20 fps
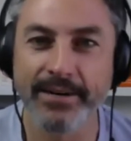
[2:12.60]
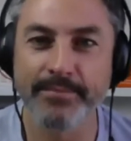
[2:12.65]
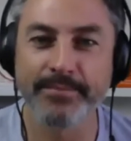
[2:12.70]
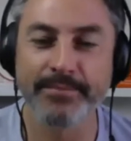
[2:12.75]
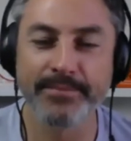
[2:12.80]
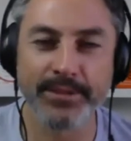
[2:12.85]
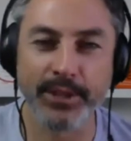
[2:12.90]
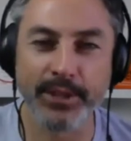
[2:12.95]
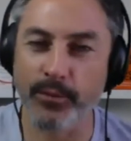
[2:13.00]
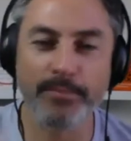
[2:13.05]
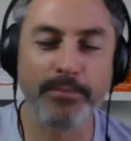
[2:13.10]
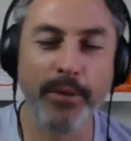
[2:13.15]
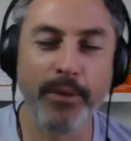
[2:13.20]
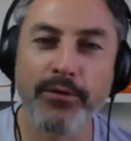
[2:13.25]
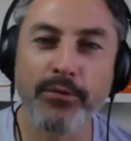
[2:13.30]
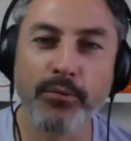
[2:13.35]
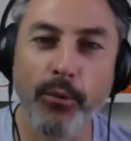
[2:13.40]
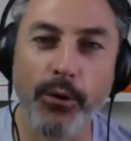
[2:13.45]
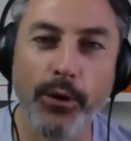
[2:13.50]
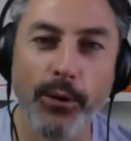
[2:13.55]
So we'll
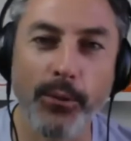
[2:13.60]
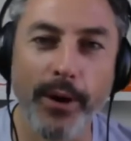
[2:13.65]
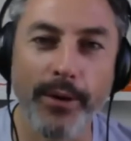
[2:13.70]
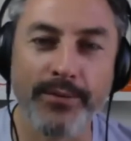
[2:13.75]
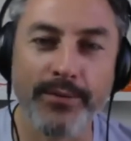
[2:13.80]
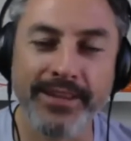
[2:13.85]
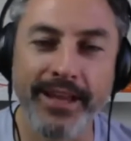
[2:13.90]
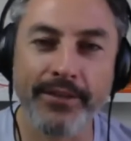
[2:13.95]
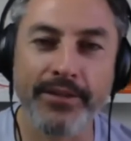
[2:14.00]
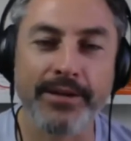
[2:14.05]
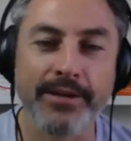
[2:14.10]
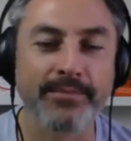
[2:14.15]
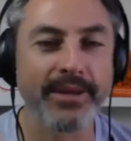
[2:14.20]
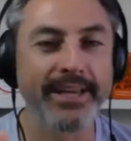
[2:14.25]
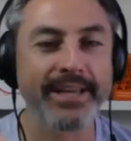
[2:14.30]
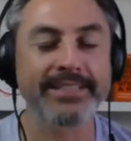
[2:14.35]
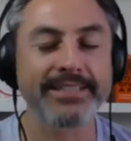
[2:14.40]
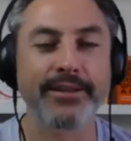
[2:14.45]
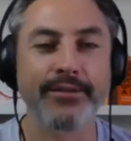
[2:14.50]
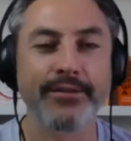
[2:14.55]
both walk away with nothing. But
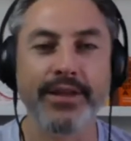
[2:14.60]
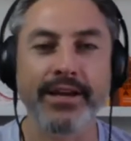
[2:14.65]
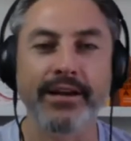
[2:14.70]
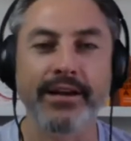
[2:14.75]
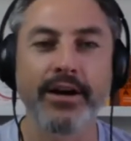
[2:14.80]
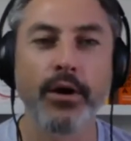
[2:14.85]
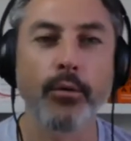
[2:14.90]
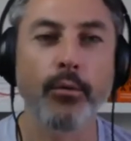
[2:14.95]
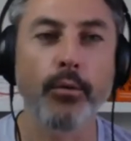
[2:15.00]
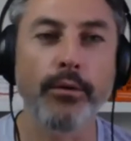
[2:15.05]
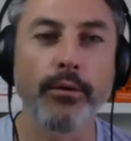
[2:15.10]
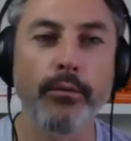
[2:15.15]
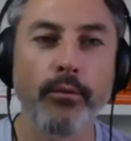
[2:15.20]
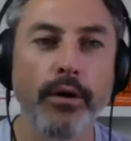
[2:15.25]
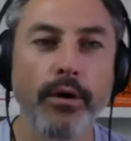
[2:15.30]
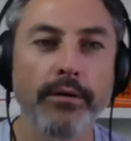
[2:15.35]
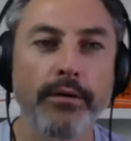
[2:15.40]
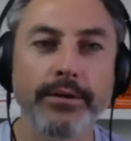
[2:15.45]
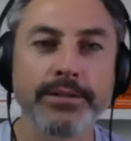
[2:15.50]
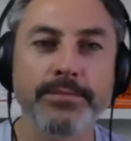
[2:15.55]
here's the thing.
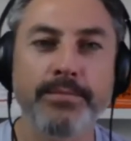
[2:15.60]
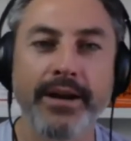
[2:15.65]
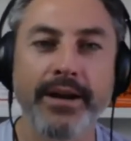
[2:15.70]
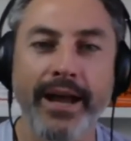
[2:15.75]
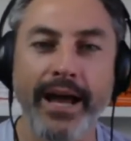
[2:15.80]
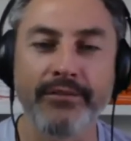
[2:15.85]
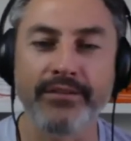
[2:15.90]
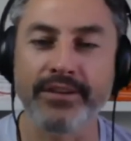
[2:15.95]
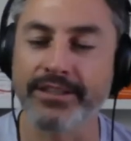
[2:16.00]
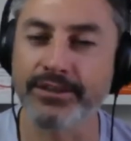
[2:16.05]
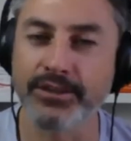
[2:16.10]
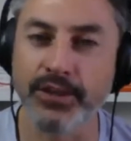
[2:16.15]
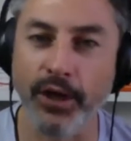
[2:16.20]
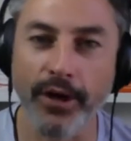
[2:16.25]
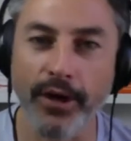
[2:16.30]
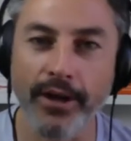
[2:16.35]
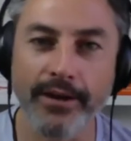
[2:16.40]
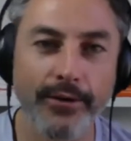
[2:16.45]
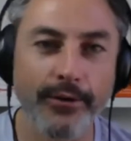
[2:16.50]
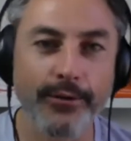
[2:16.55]
What's better, having $1
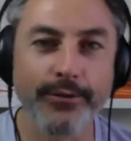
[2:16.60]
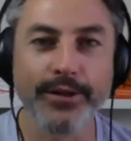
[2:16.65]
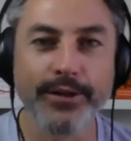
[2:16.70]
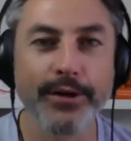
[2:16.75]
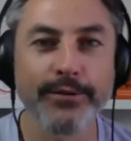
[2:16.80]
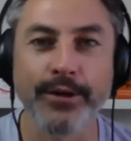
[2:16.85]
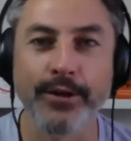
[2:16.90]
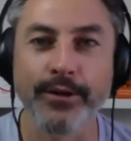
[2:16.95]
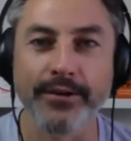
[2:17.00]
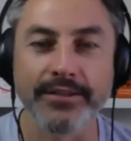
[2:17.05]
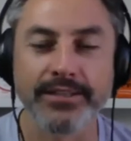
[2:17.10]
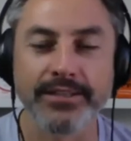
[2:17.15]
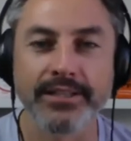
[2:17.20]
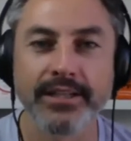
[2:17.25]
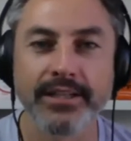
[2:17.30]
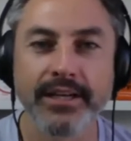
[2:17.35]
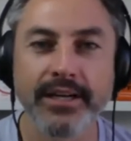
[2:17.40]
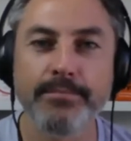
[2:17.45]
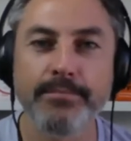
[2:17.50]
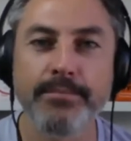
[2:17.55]
or no dollars?
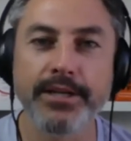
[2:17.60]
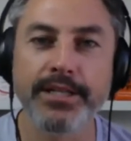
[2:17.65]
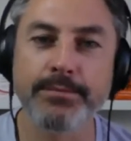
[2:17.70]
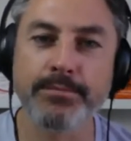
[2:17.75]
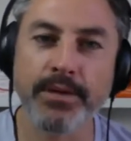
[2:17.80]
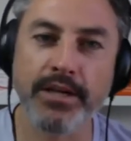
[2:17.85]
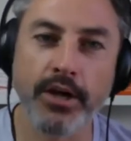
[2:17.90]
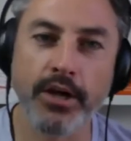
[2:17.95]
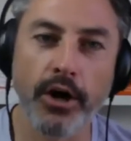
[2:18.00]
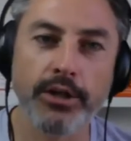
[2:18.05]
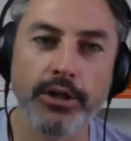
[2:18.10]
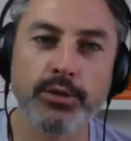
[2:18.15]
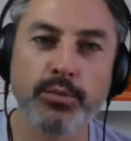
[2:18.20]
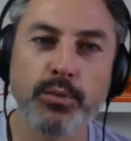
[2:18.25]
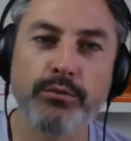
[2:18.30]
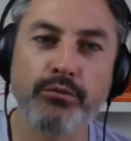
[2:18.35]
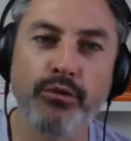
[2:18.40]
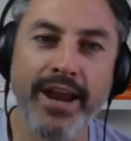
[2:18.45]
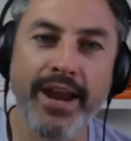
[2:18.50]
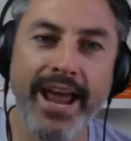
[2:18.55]
But it's because
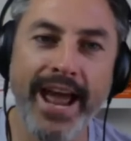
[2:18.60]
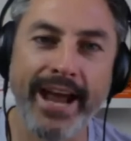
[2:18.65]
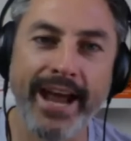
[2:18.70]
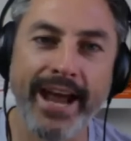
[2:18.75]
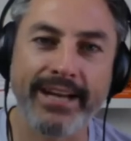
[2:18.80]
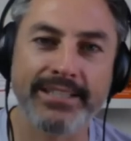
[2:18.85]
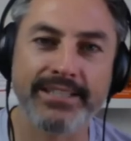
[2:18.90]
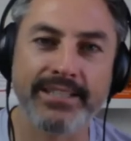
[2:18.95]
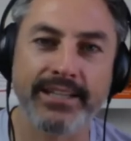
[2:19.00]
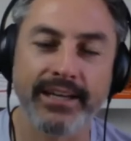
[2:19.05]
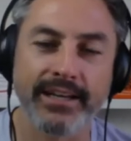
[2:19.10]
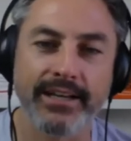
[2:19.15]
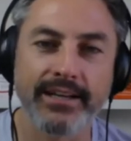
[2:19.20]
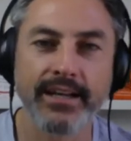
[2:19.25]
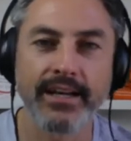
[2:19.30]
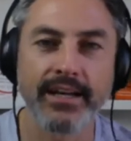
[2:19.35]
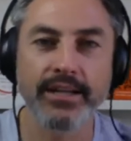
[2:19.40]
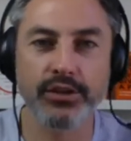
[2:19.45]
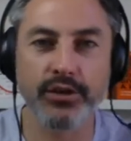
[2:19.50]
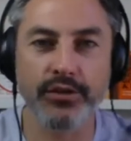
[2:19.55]
we're reacting
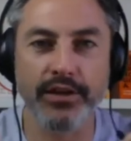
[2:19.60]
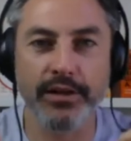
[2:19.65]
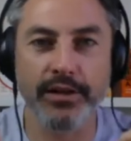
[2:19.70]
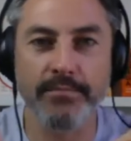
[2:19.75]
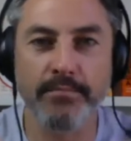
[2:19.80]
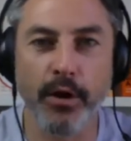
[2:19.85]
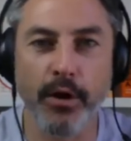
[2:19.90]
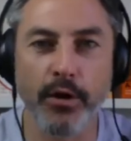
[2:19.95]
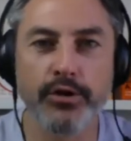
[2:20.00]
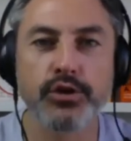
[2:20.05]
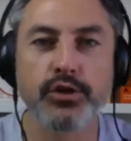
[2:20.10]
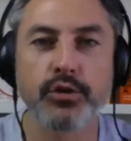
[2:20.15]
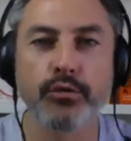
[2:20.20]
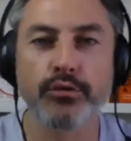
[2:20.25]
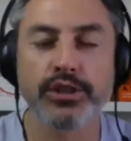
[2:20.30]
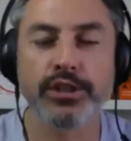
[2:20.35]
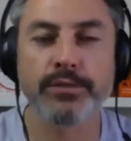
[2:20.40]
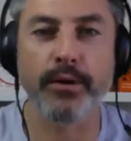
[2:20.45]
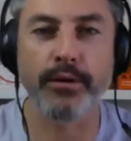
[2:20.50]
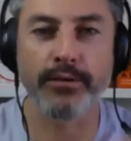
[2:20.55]
to the emotional
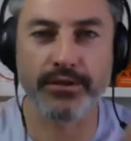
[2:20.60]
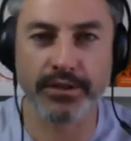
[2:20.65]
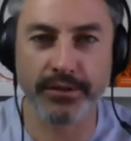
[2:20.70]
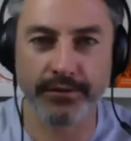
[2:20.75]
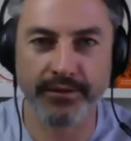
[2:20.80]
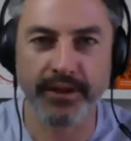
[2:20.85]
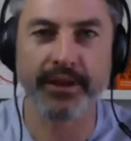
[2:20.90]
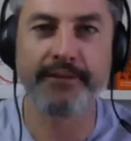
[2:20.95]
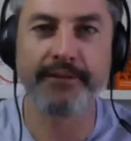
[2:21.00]
response of